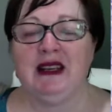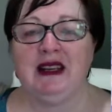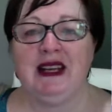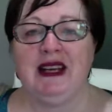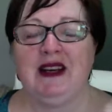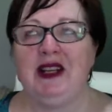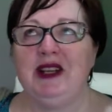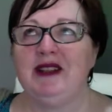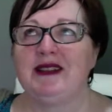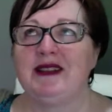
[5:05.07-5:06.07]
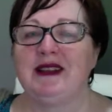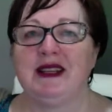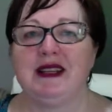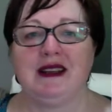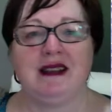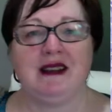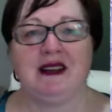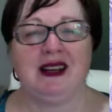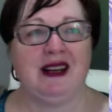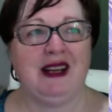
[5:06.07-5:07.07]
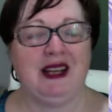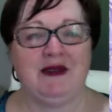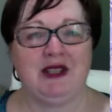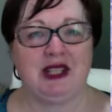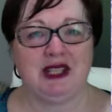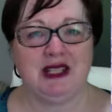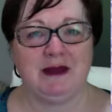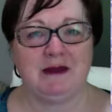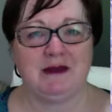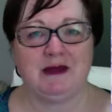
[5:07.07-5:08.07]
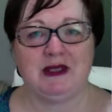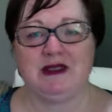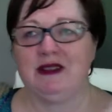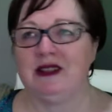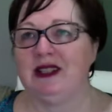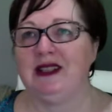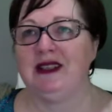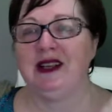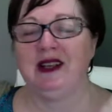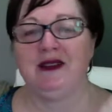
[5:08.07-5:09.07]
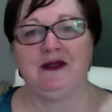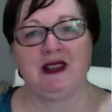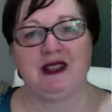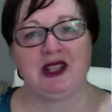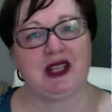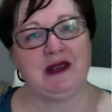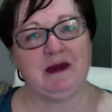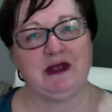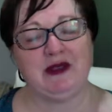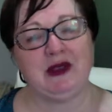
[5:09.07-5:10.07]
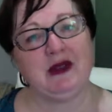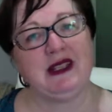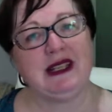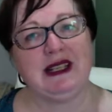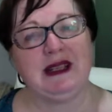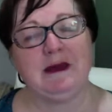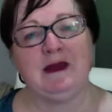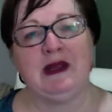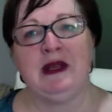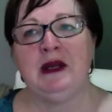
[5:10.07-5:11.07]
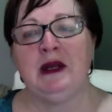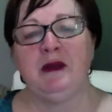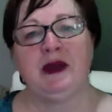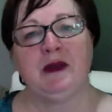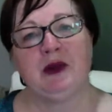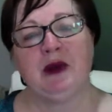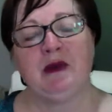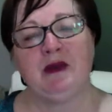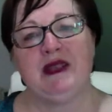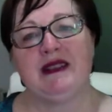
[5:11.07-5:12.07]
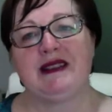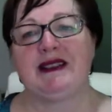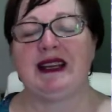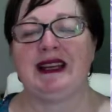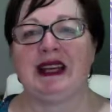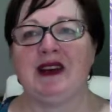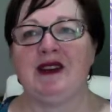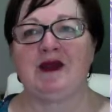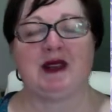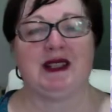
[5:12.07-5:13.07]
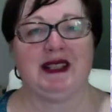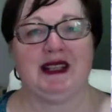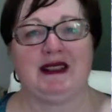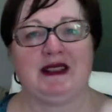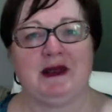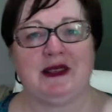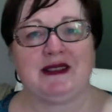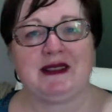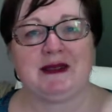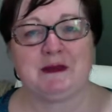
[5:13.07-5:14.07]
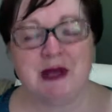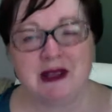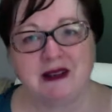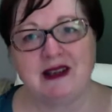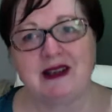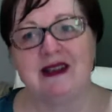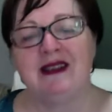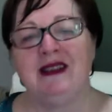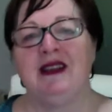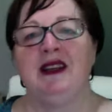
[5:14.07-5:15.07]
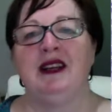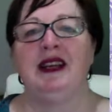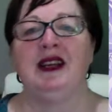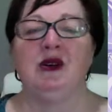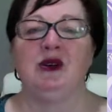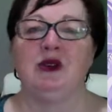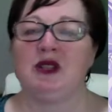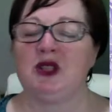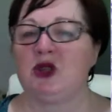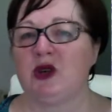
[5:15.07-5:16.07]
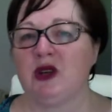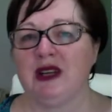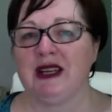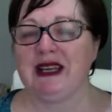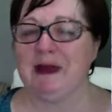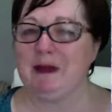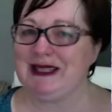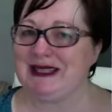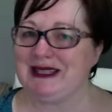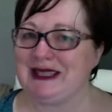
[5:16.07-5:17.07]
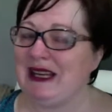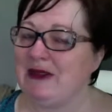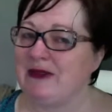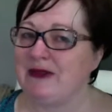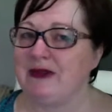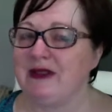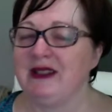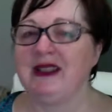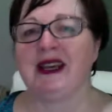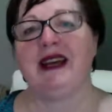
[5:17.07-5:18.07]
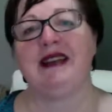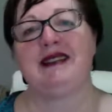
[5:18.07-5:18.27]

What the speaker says: Now, I used to think, I don't have shame, all right? I don't feel ashamed of who I am. But the problem is it goes right down to our spirit in order to try and keep us safe, okay?